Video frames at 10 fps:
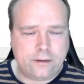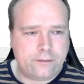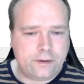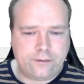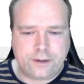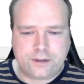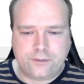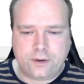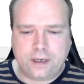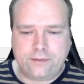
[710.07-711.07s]
first
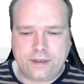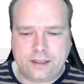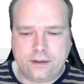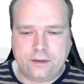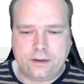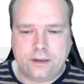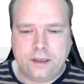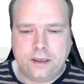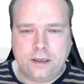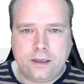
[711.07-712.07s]
of all, I've actually,
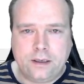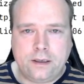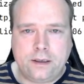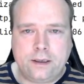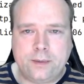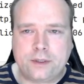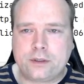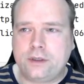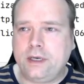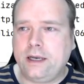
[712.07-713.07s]
let me
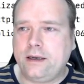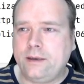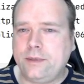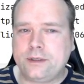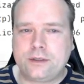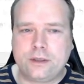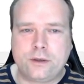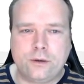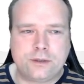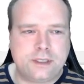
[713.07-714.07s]
just
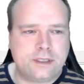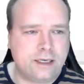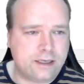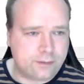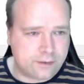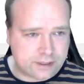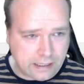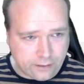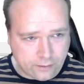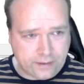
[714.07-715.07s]
close IntelliJ because
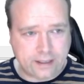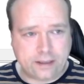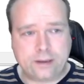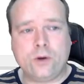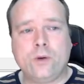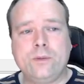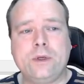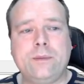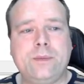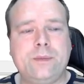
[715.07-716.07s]
I already had it opened
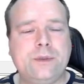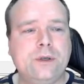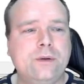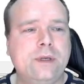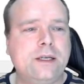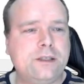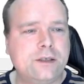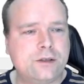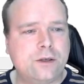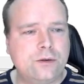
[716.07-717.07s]
up. So let us
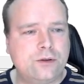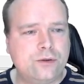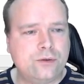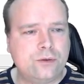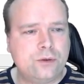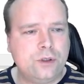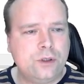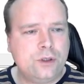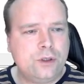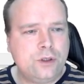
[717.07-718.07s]
just go to
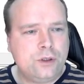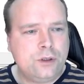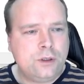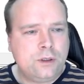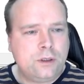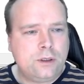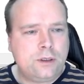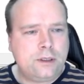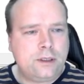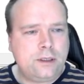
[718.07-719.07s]

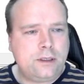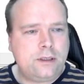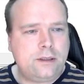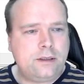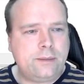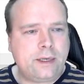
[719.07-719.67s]
my